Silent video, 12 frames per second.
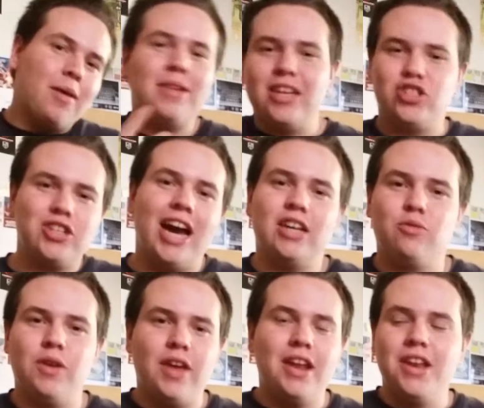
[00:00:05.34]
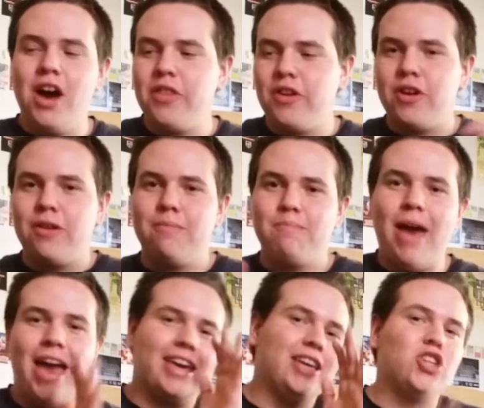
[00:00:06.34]
coming at you guys with another
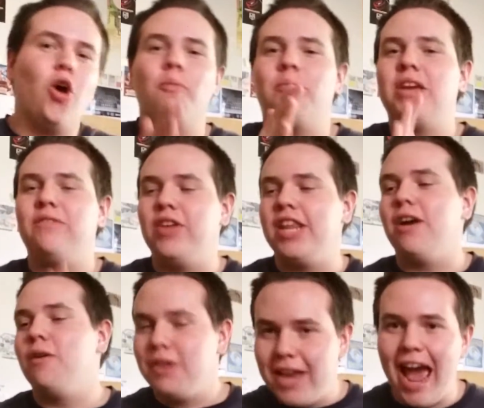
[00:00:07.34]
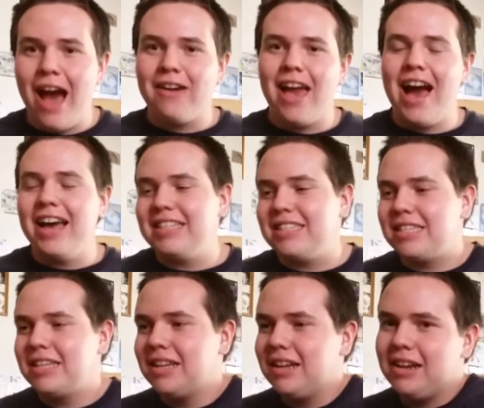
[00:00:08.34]
package opening video. Now,
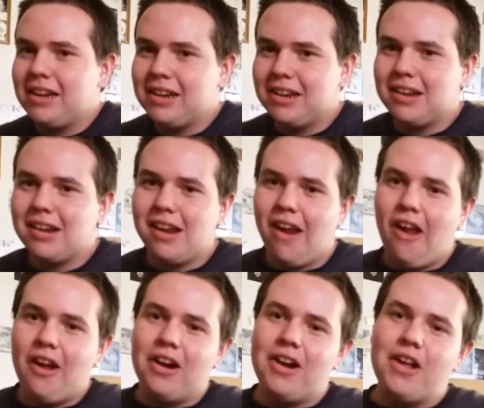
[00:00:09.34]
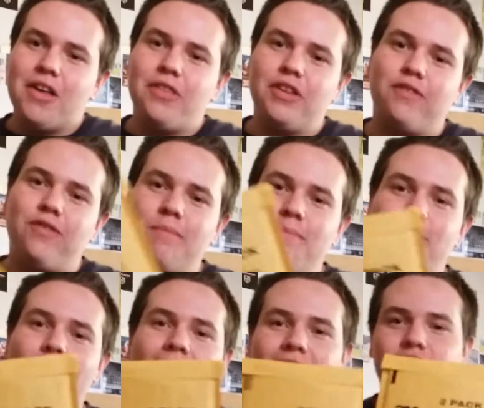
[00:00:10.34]
guys, this flipping
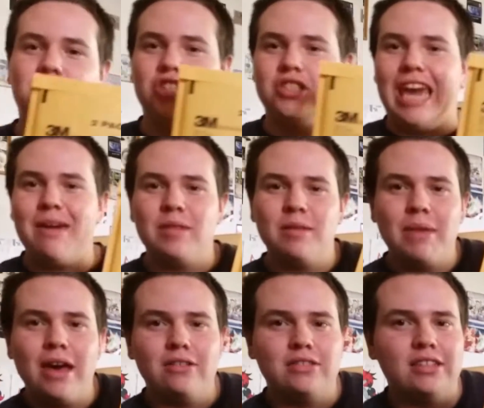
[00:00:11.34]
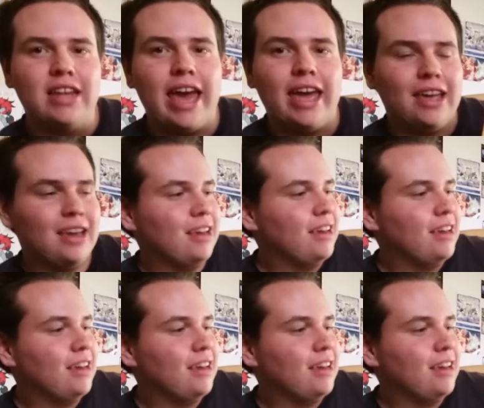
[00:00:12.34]
package just came in the mail today.